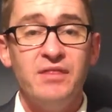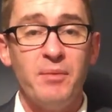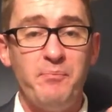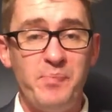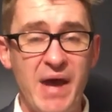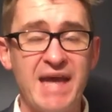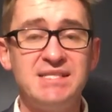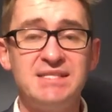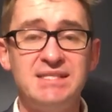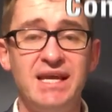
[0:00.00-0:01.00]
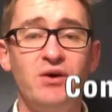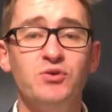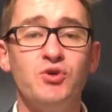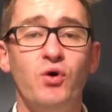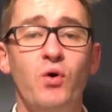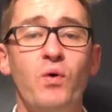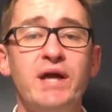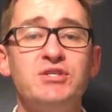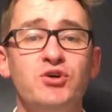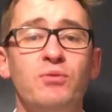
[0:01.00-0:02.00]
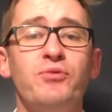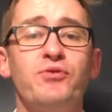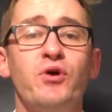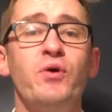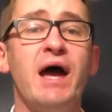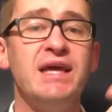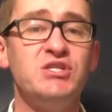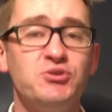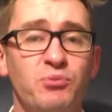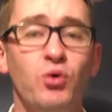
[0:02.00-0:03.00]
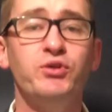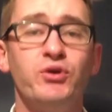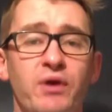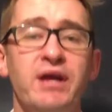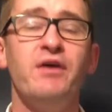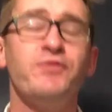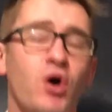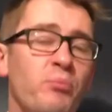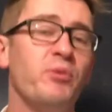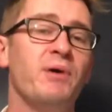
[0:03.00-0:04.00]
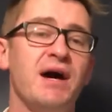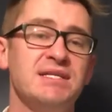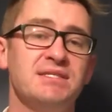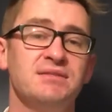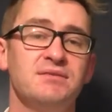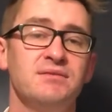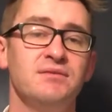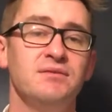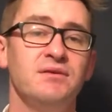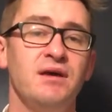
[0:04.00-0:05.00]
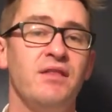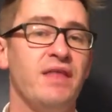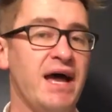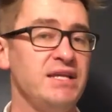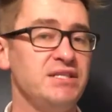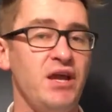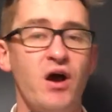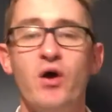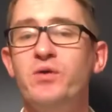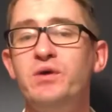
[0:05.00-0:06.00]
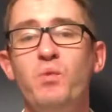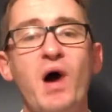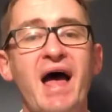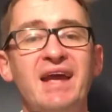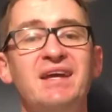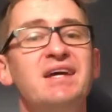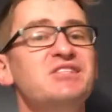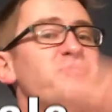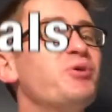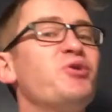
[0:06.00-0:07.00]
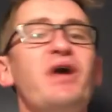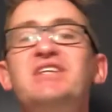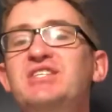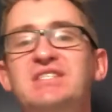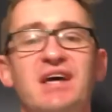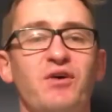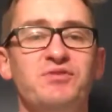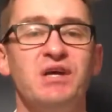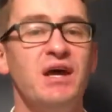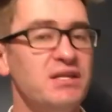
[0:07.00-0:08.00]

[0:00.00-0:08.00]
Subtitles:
The best deals always come through a small degree of compromise. That is the only way to progress yourselves